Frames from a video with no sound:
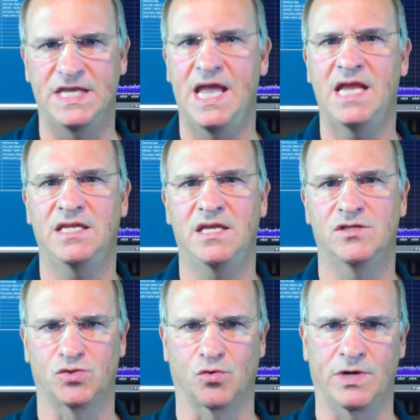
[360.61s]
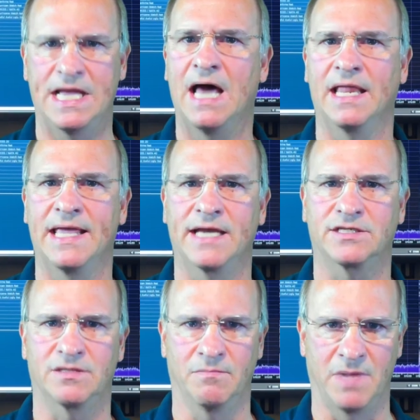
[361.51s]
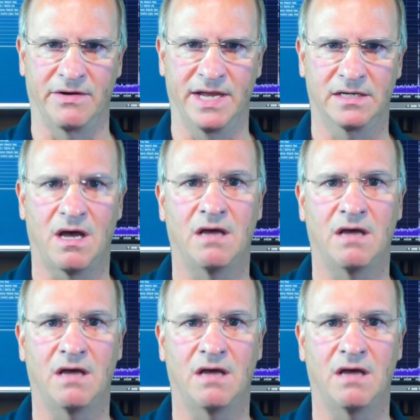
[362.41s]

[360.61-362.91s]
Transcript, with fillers: 18-story LAX Marriott. I'll